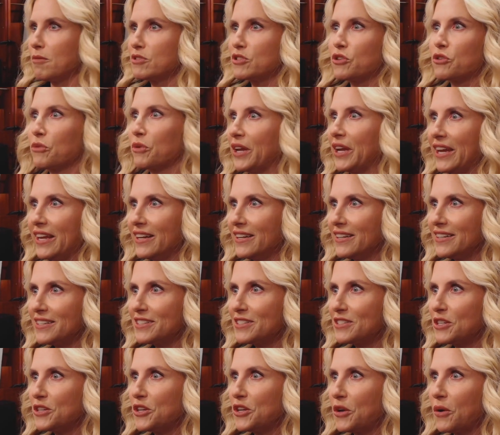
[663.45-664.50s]
was green
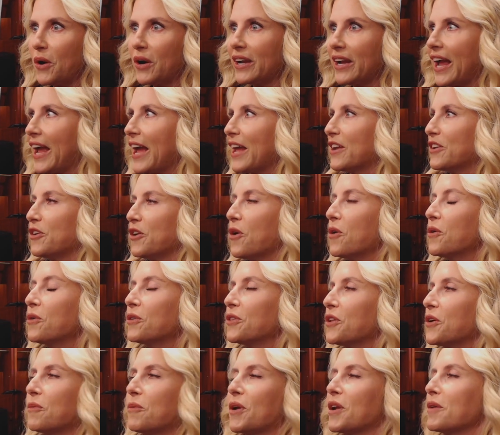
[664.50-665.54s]
to New York. I had no
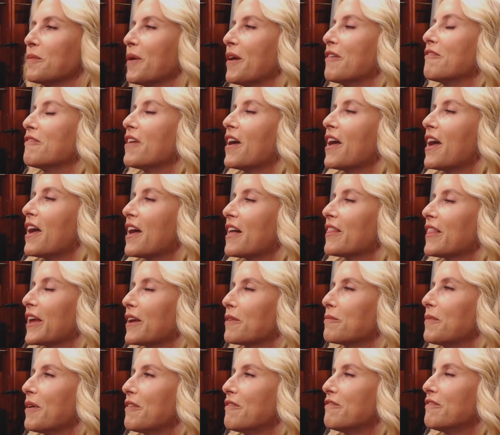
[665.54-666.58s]
clue. One of my
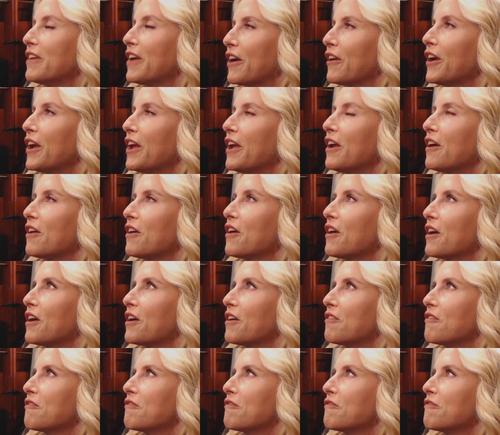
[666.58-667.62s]
very
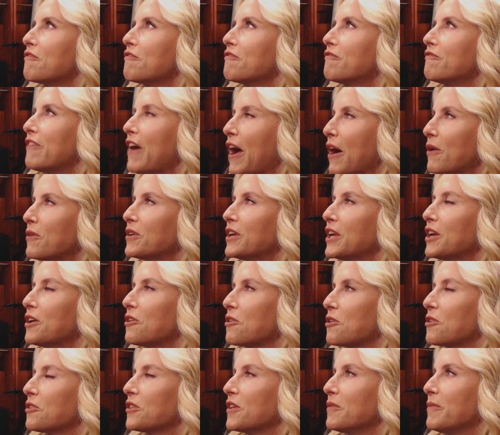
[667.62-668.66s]
founding
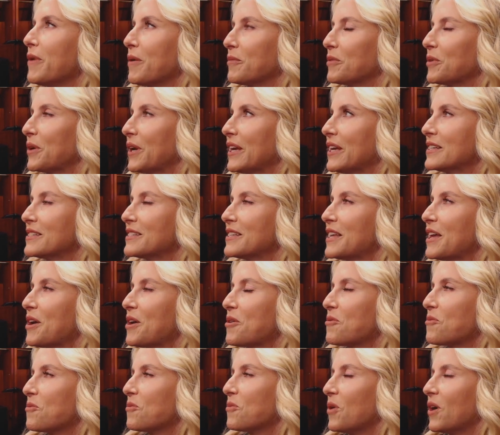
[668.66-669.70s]
early memories
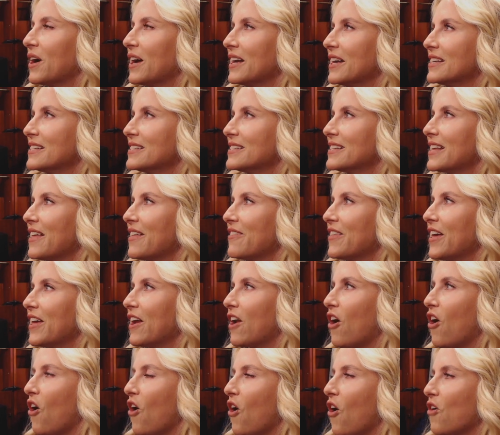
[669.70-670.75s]
was that
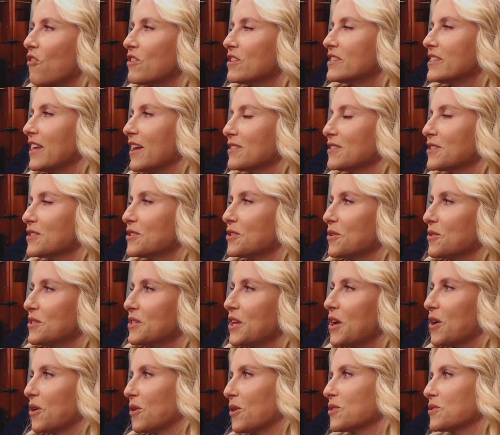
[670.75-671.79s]
all the sales
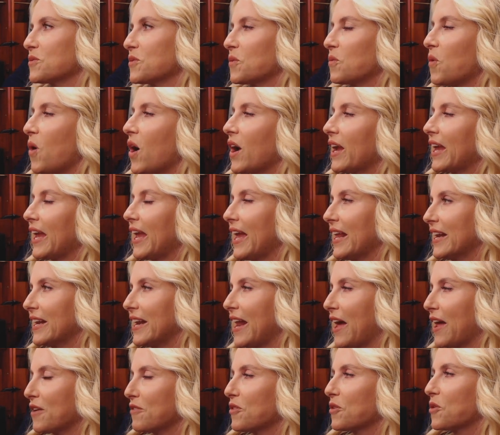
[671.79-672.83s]
associate girls would walk in
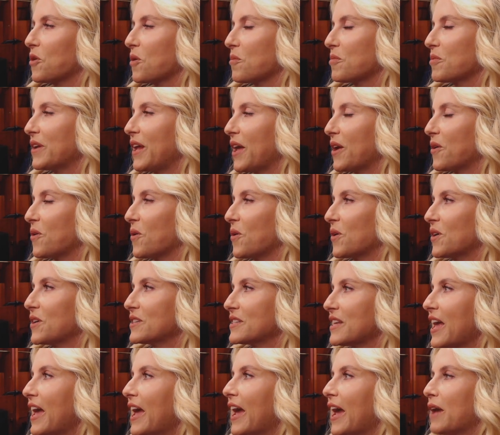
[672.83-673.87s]
and out of the corporate
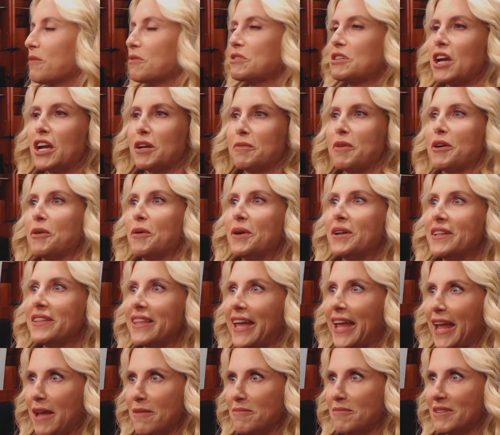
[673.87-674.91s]
headquarters, and we're talking about going to
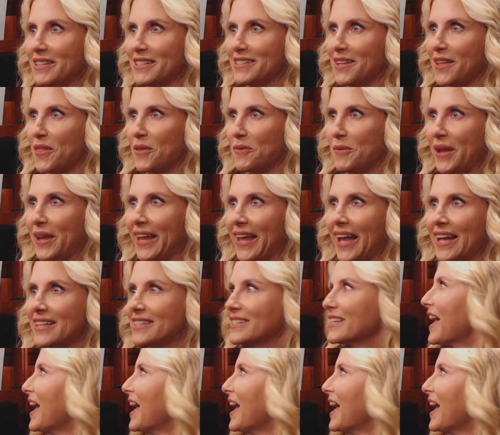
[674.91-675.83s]
the Hamptons on the weekends.